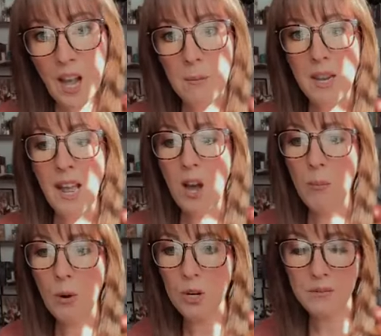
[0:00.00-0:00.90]
I mean,
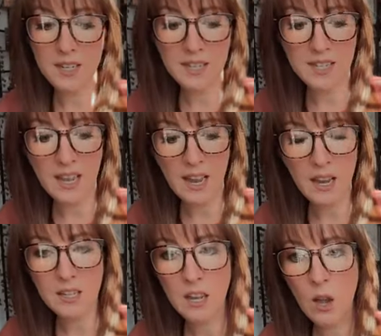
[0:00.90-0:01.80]
how perfect is
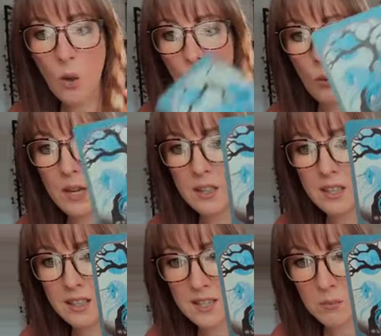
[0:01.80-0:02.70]
that
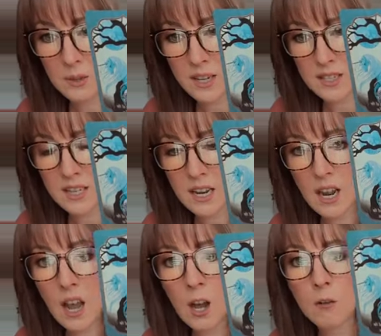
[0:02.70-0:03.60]
with this
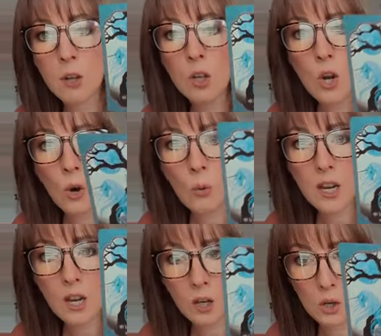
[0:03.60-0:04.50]
blessing of
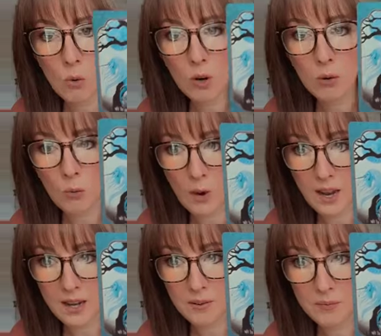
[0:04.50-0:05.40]
knowing your
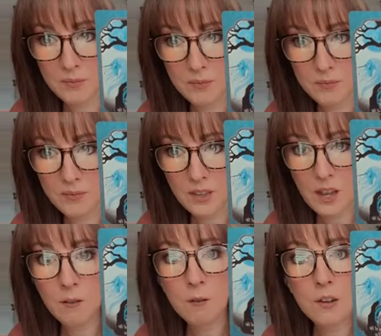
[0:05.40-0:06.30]
way,
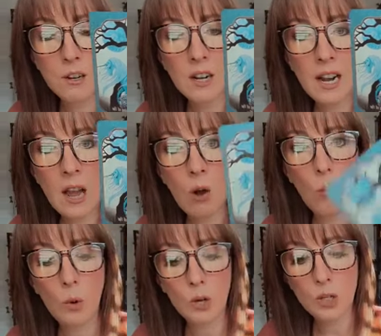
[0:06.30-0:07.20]
of figuring
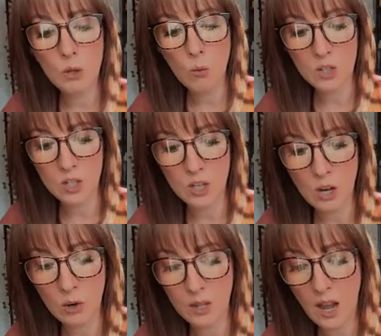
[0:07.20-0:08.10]
out where you want to go?